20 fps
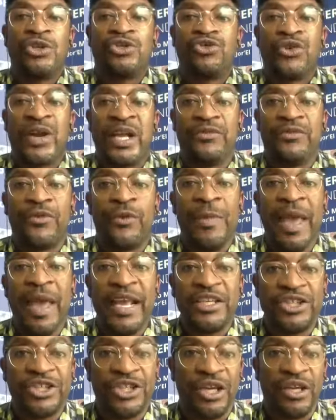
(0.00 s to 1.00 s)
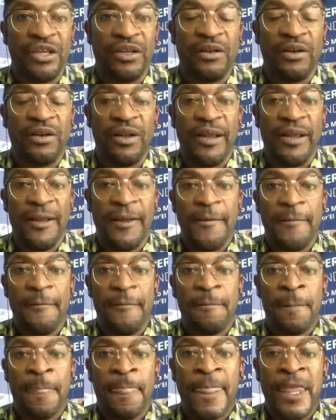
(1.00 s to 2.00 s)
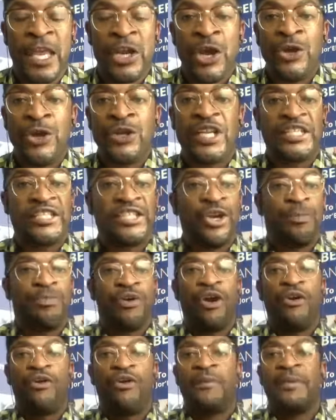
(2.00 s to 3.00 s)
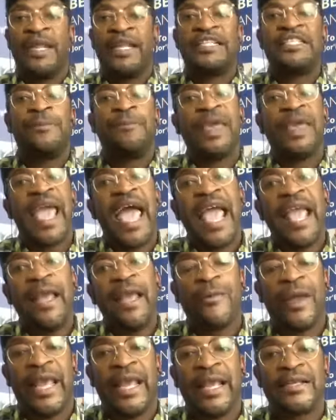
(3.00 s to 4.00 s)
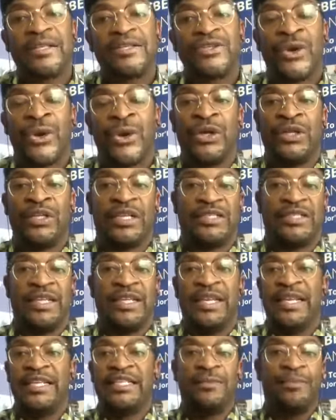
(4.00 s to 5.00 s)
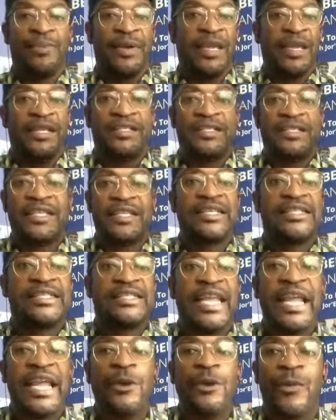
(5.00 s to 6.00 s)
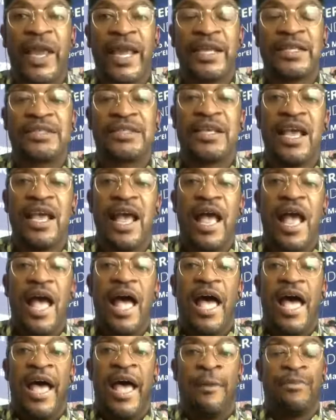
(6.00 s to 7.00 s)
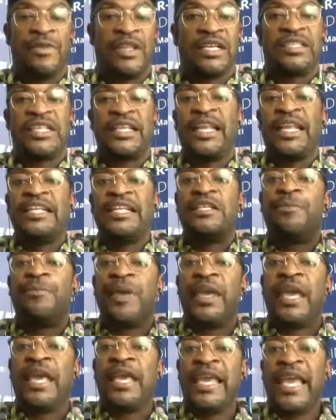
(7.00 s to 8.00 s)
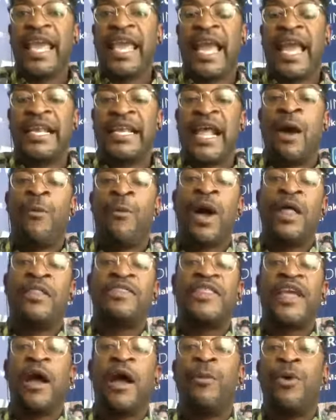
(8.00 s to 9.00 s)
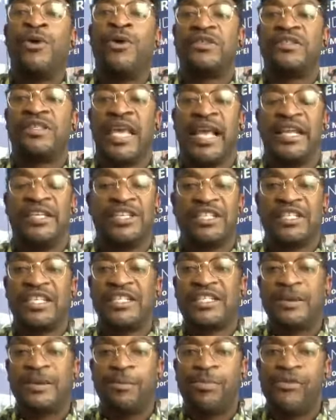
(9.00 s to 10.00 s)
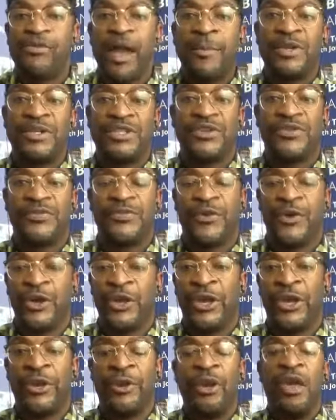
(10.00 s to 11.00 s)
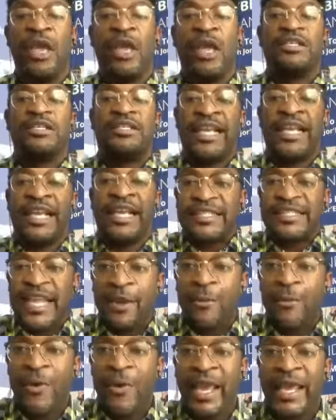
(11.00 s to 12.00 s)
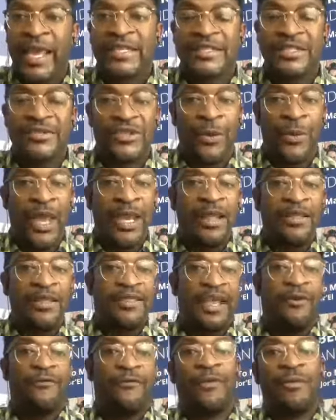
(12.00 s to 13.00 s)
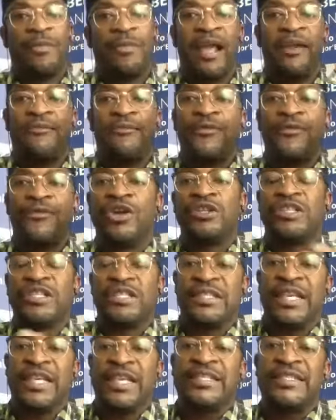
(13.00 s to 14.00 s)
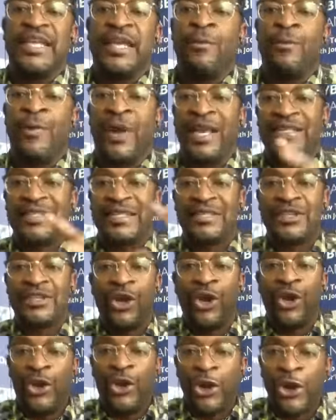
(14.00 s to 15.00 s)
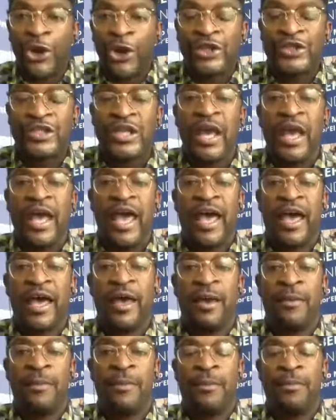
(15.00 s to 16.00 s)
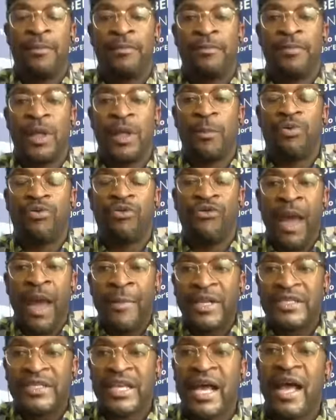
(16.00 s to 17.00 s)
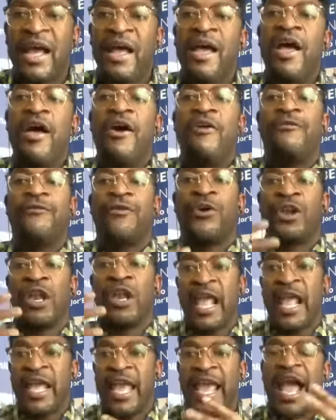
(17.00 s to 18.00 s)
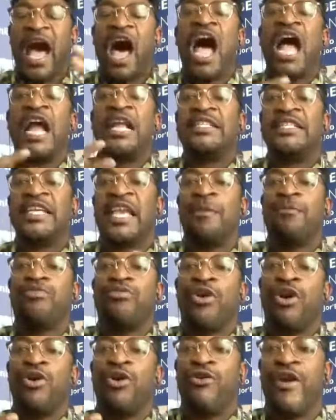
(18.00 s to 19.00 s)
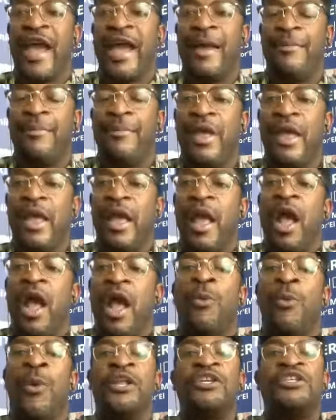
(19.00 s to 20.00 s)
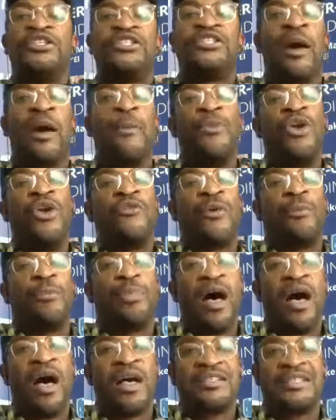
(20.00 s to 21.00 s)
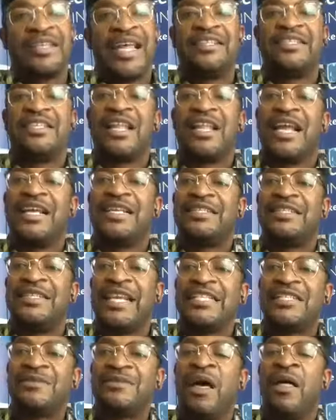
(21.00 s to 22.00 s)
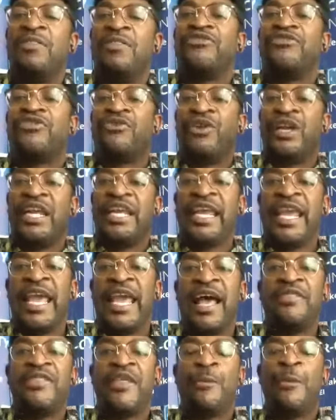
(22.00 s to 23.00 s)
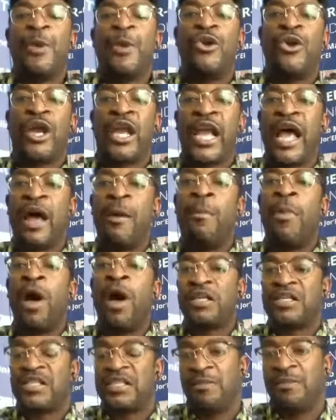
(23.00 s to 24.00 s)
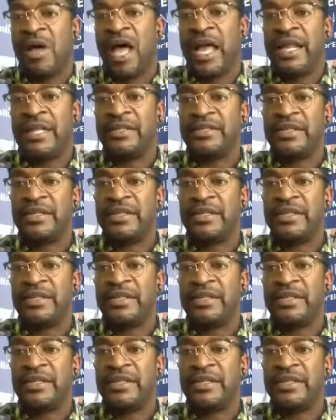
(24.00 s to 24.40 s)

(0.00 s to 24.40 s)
a transformation? You know, does your program need to be 8 weeks or does it need to be 16 weeks? Does it need to be a year? Now, one thing I will say, just as some parameters for you, 16 weeks, so anything from like 4 to 16 weeks is a good parameter for like a high ticket program. When you start moving past that to like 6 months or a year, then we're looking at a mastermind.